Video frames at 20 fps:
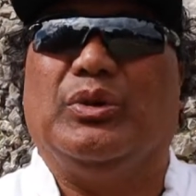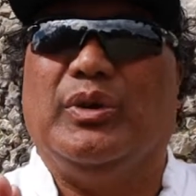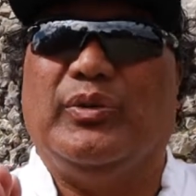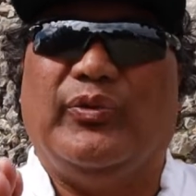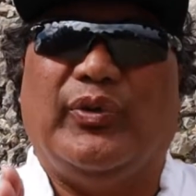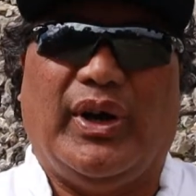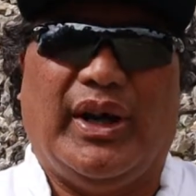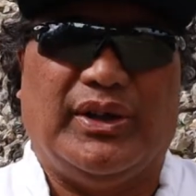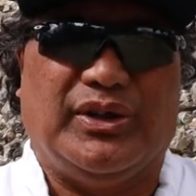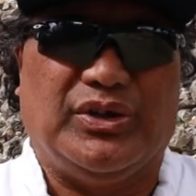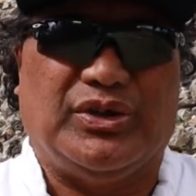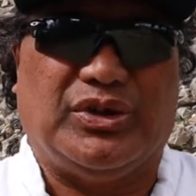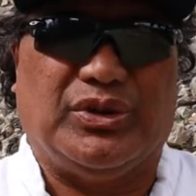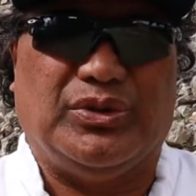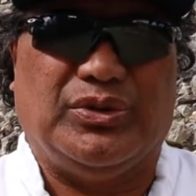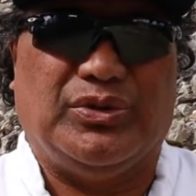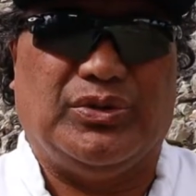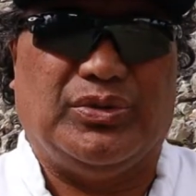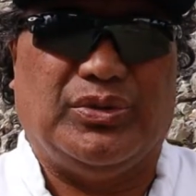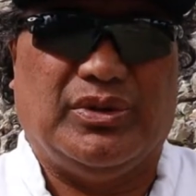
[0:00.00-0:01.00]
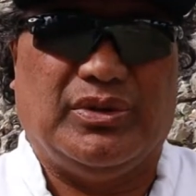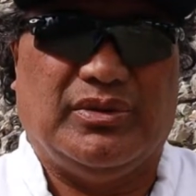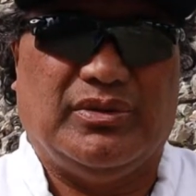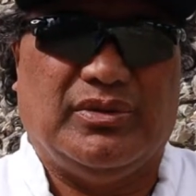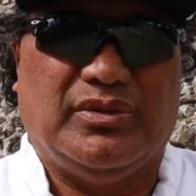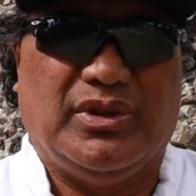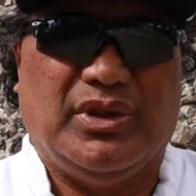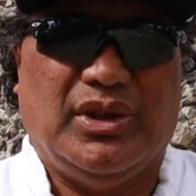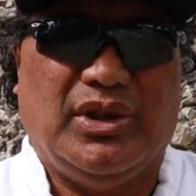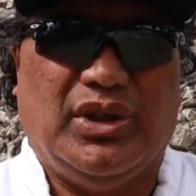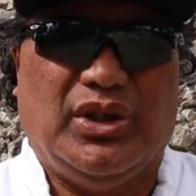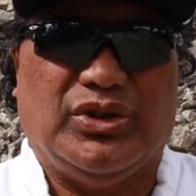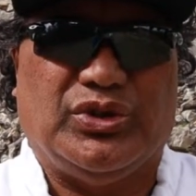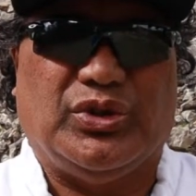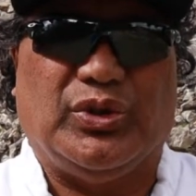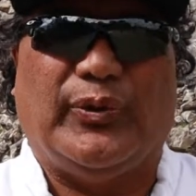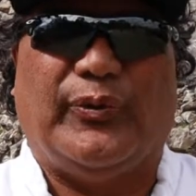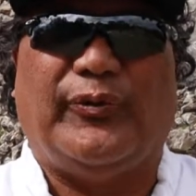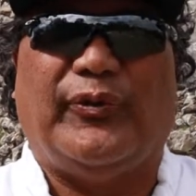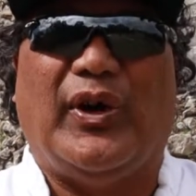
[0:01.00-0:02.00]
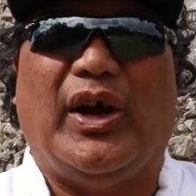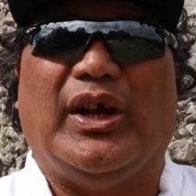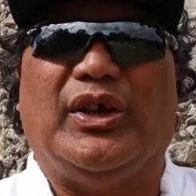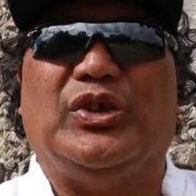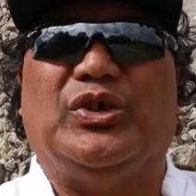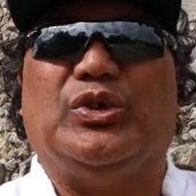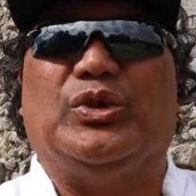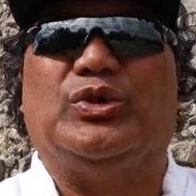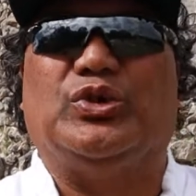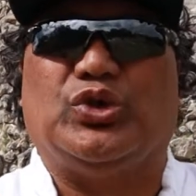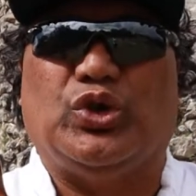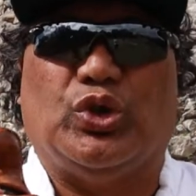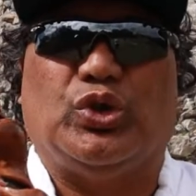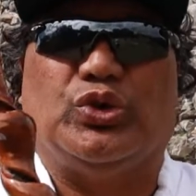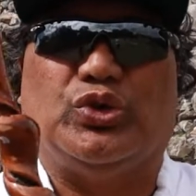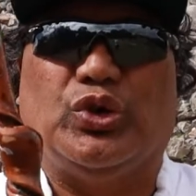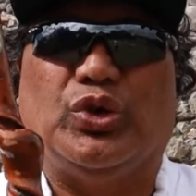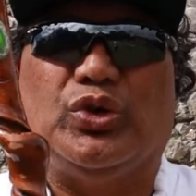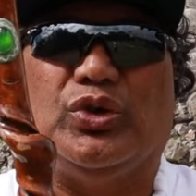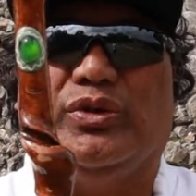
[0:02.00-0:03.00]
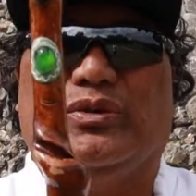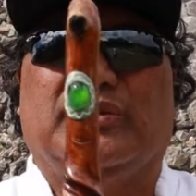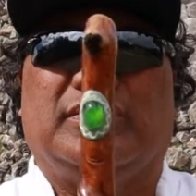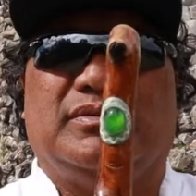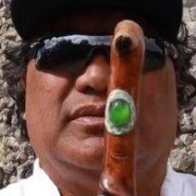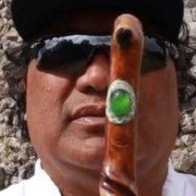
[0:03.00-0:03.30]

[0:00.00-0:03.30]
you're invited to, to find your tokotoko.